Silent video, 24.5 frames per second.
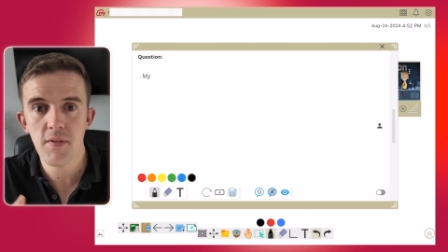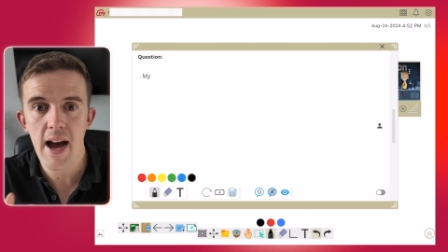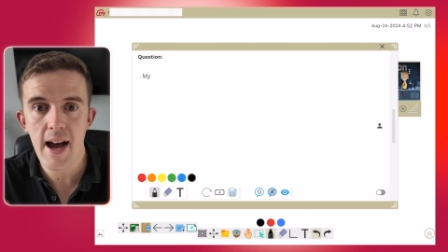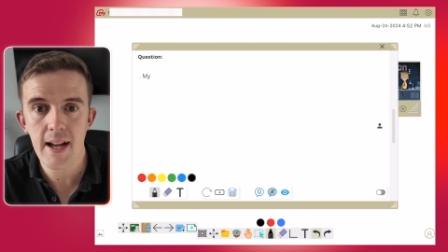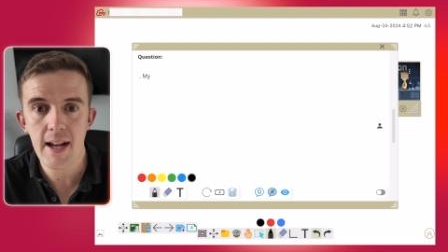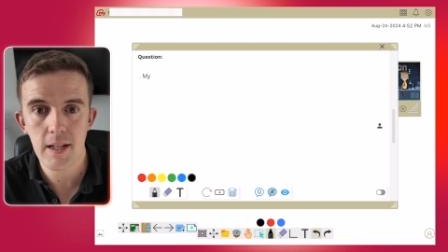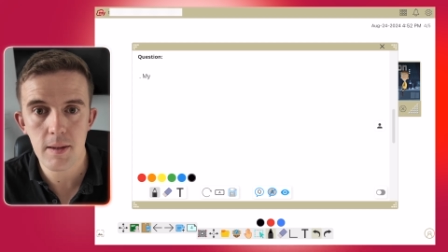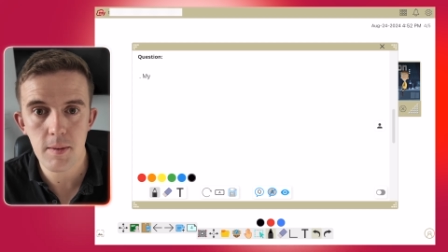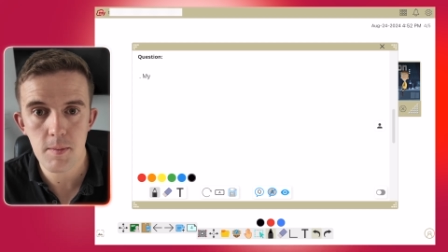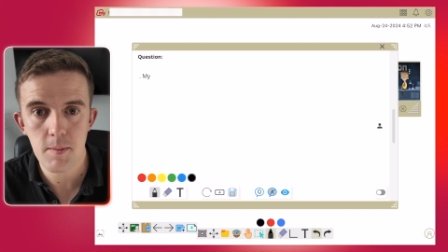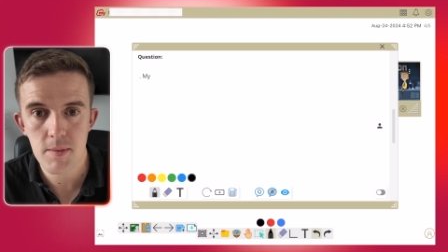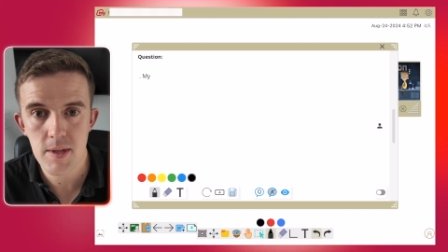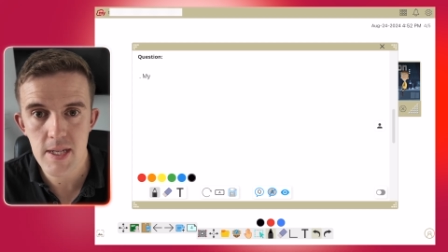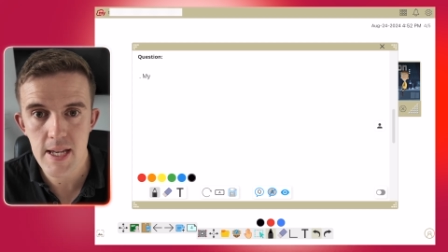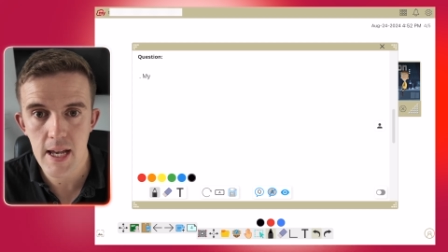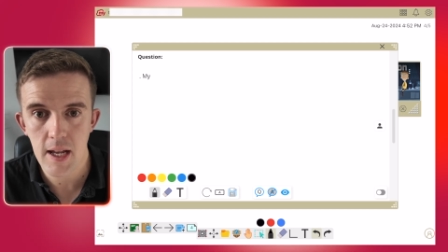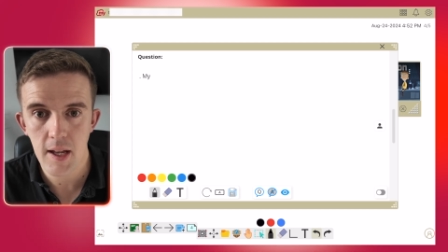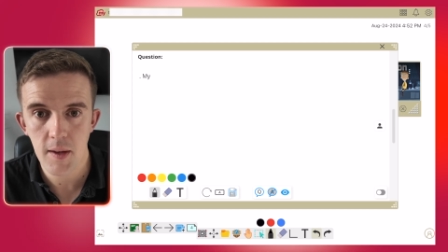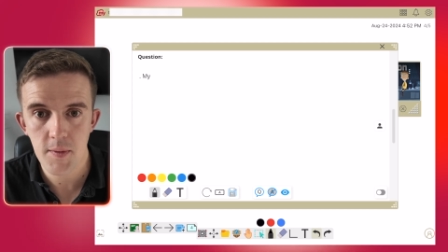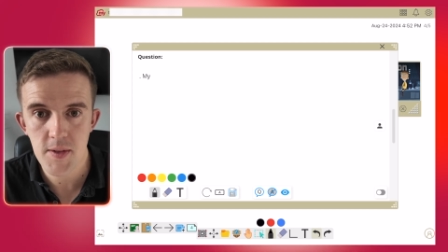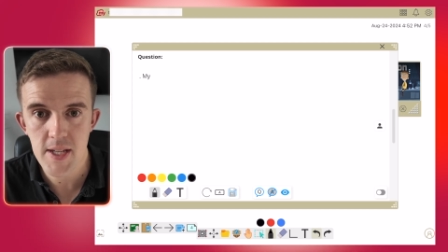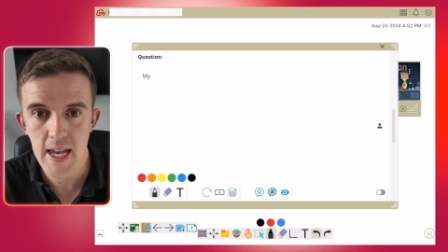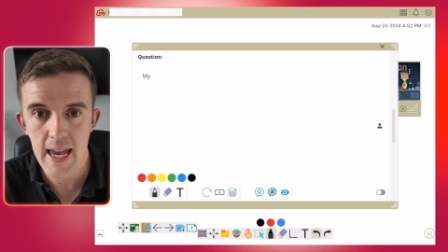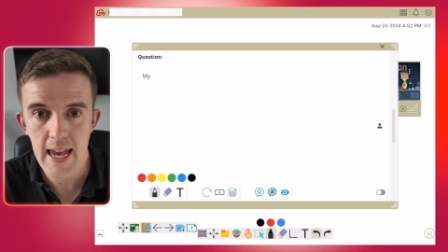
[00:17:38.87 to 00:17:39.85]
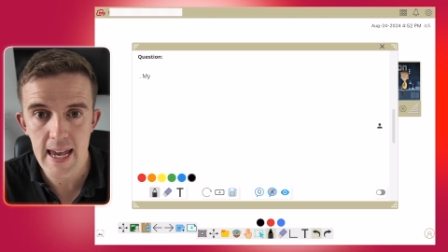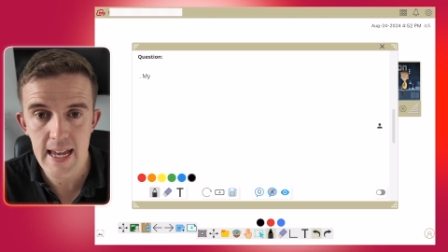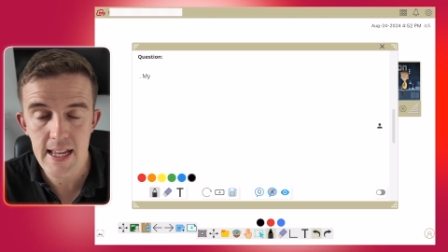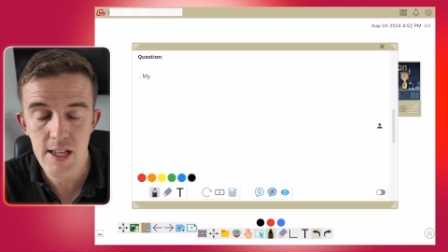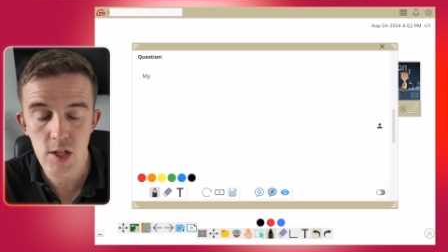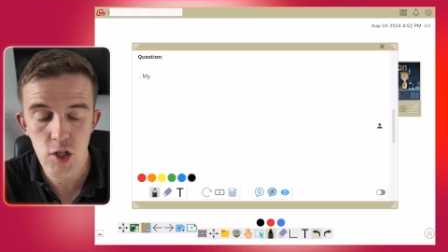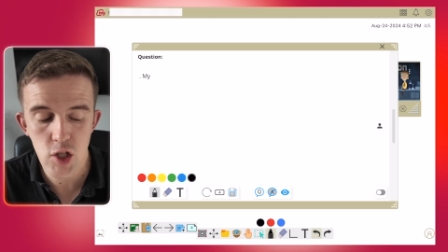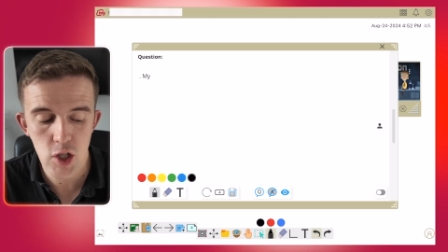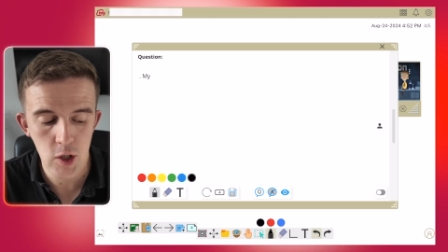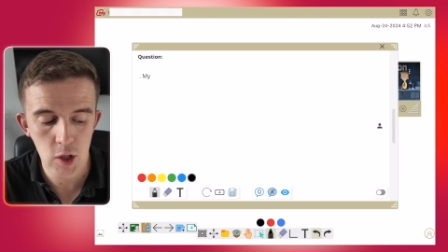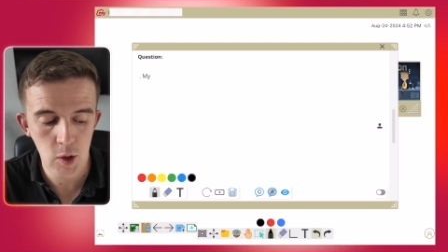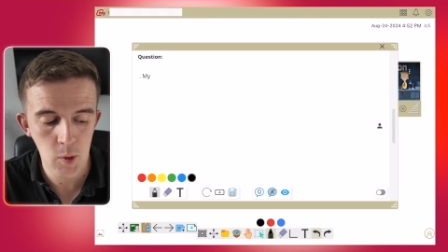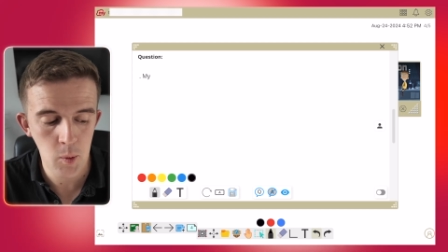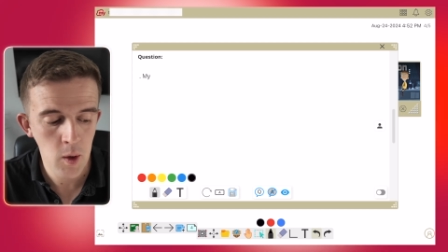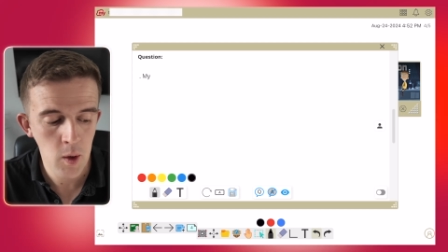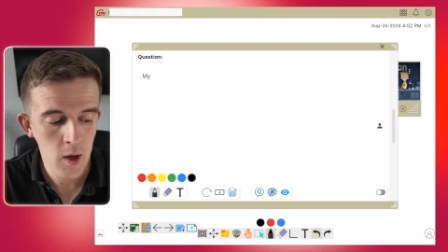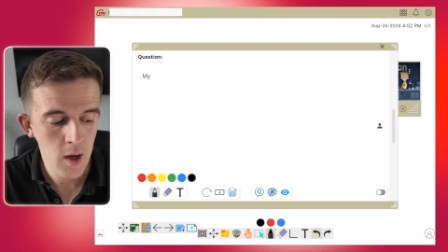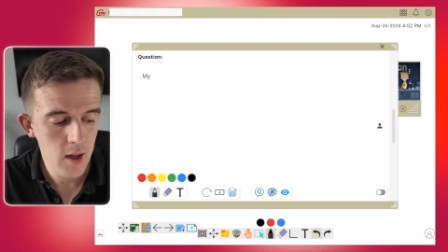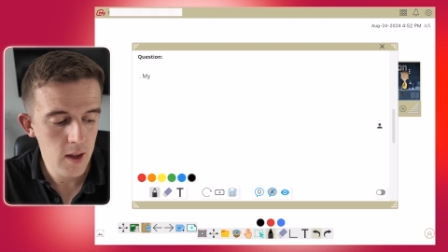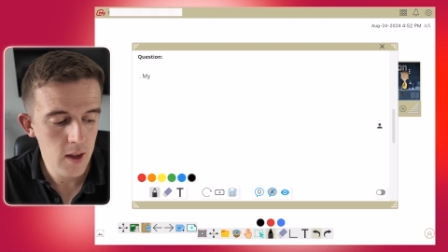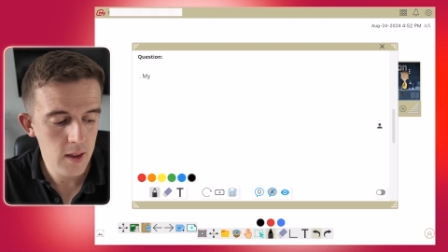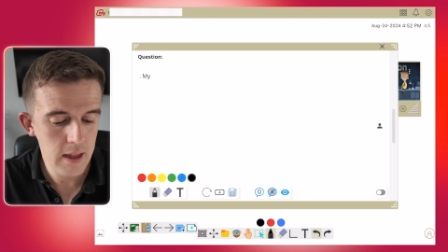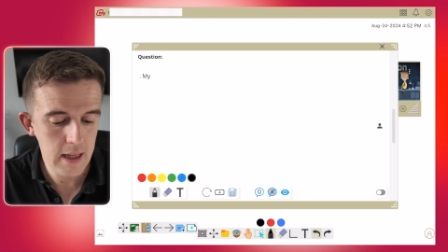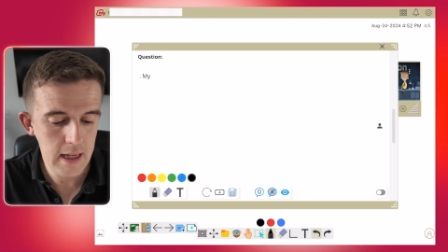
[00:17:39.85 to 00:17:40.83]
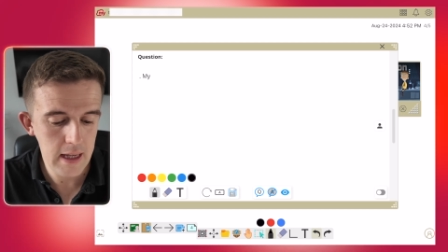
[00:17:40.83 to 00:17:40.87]
added themselves into
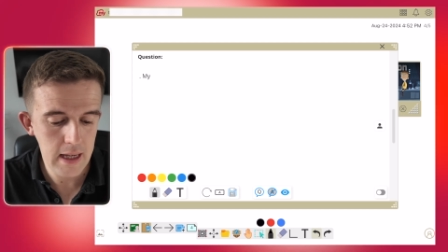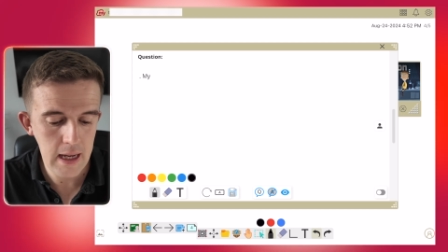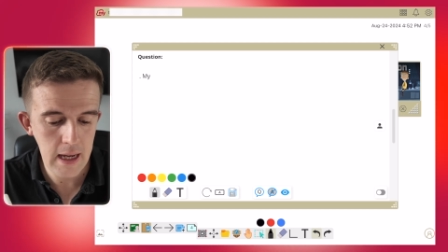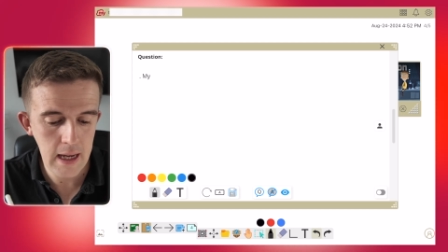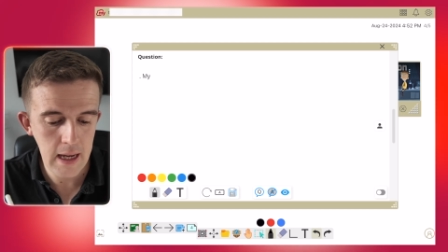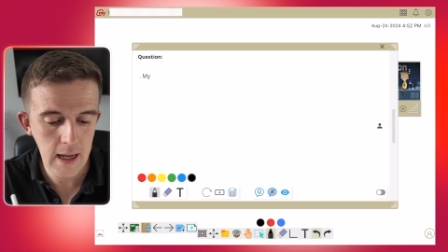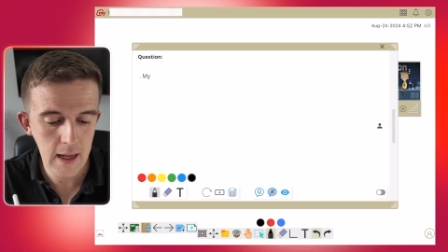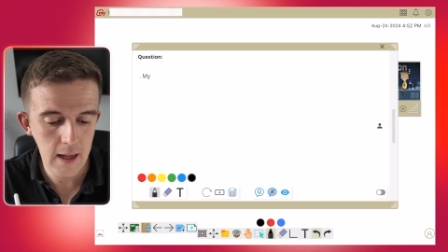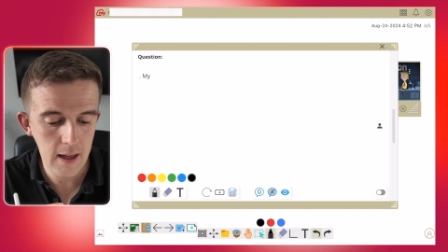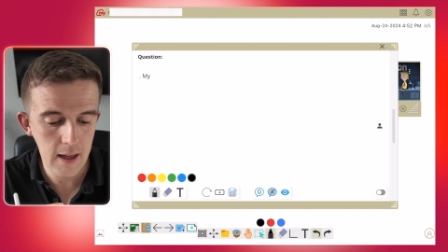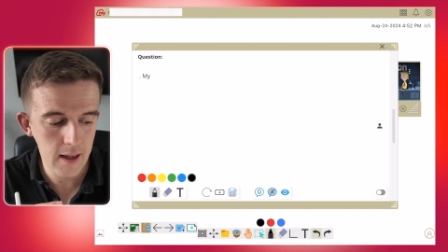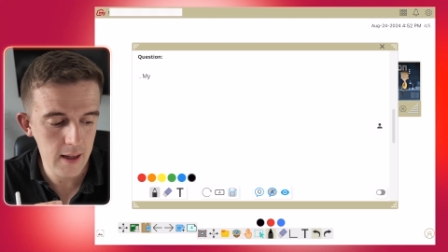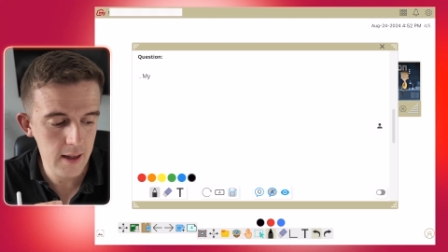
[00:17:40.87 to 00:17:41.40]
the